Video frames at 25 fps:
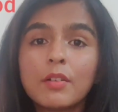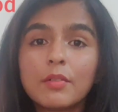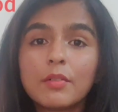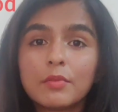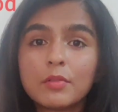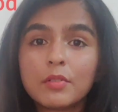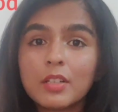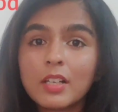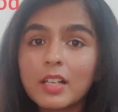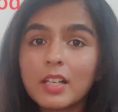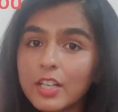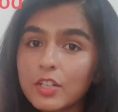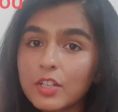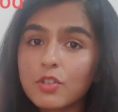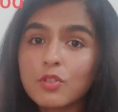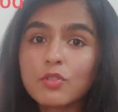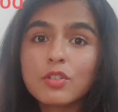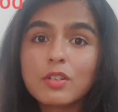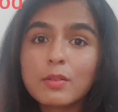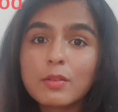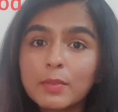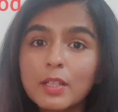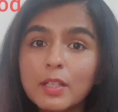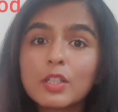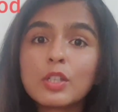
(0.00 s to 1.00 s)

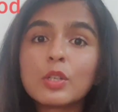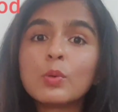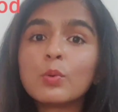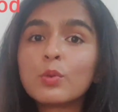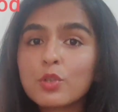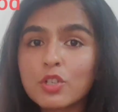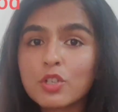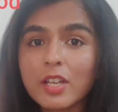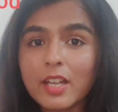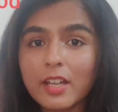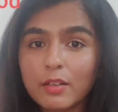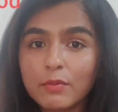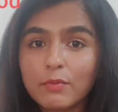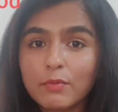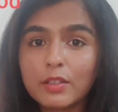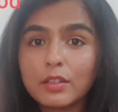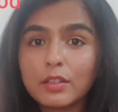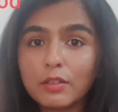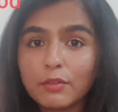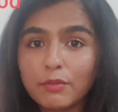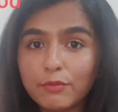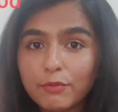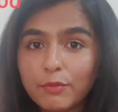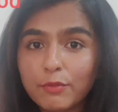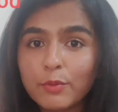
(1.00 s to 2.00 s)
relationship that you share
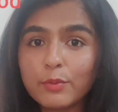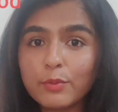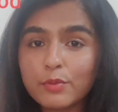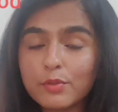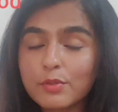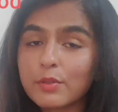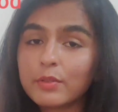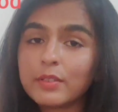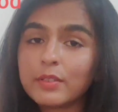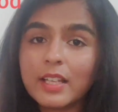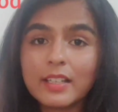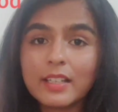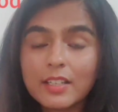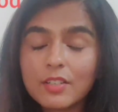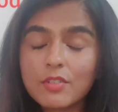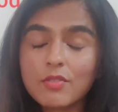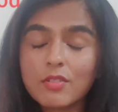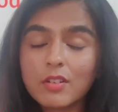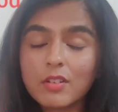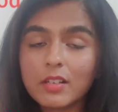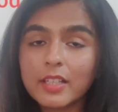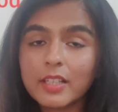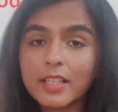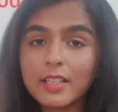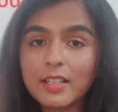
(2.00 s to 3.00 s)
with the food. So then
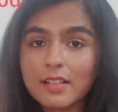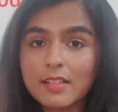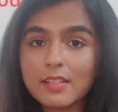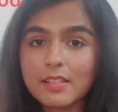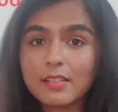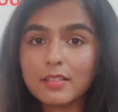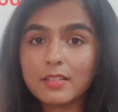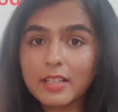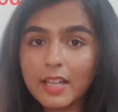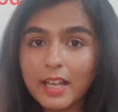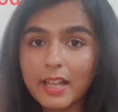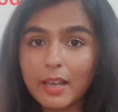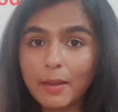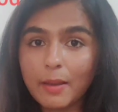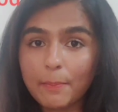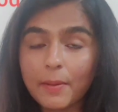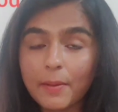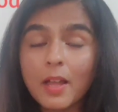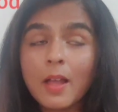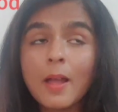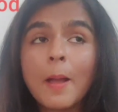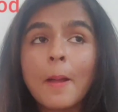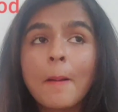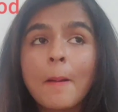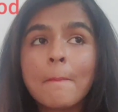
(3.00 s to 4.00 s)
it really doesn't help.
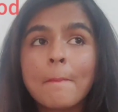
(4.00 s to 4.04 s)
